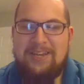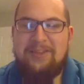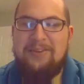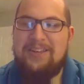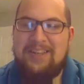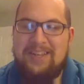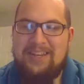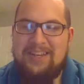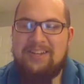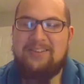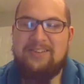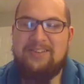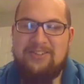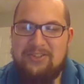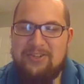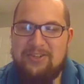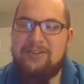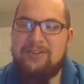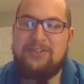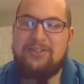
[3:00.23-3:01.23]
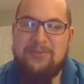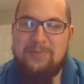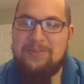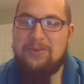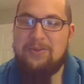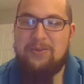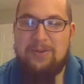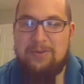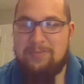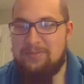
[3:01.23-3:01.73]
it in conjunction with
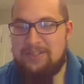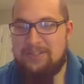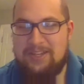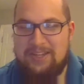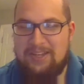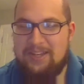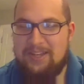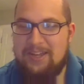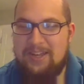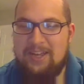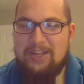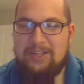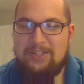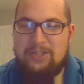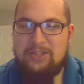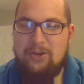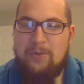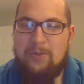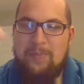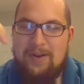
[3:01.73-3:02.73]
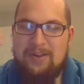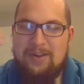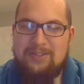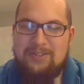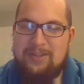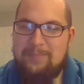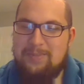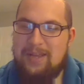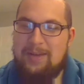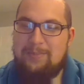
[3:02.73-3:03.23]
OMG. So
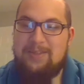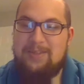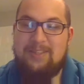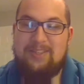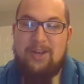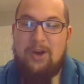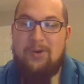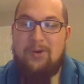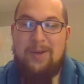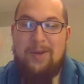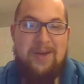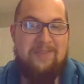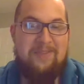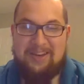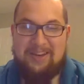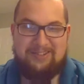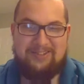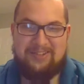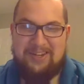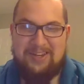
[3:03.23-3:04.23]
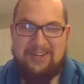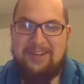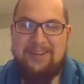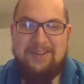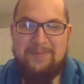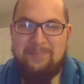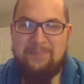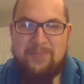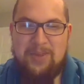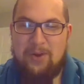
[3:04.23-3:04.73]
sometimes it's OMFG.
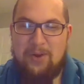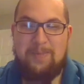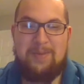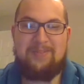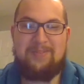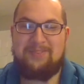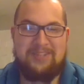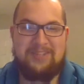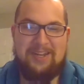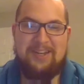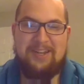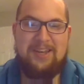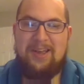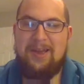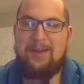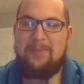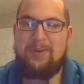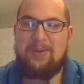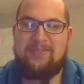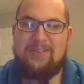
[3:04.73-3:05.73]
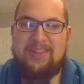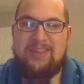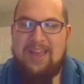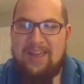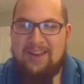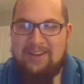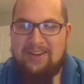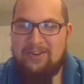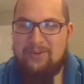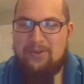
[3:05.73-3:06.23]
But
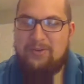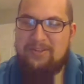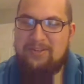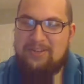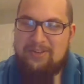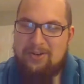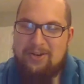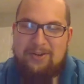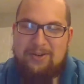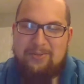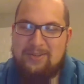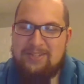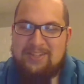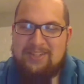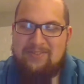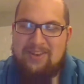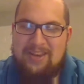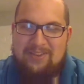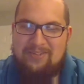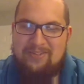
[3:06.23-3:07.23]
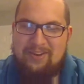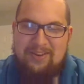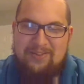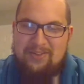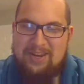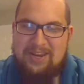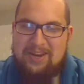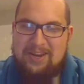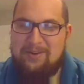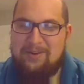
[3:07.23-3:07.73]
even then, you don't always
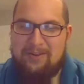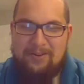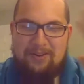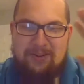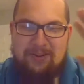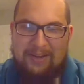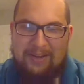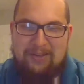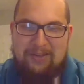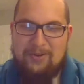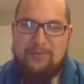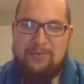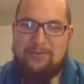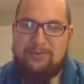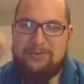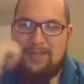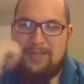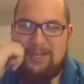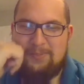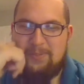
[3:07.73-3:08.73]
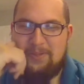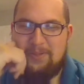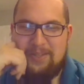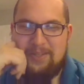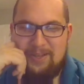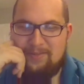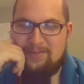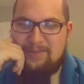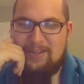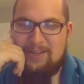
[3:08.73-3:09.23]
even hear either of those
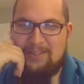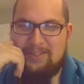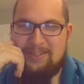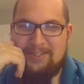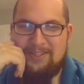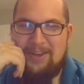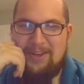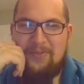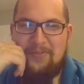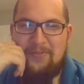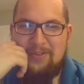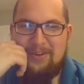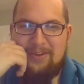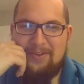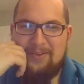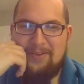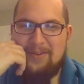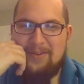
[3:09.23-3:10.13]
expletives. It's often,